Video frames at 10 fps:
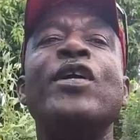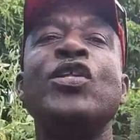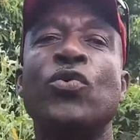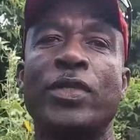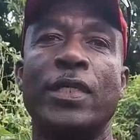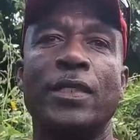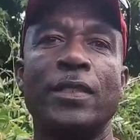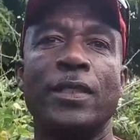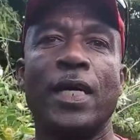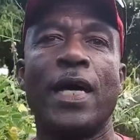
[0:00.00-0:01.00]
been using
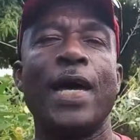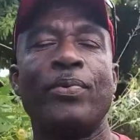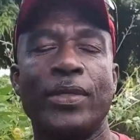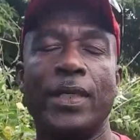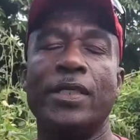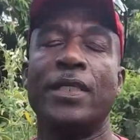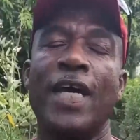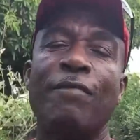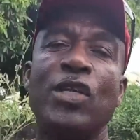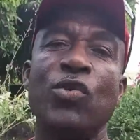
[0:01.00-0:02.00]
hypertension.
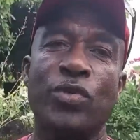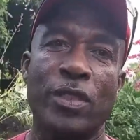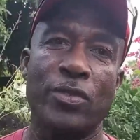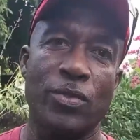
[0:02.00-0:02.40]
I've been using those.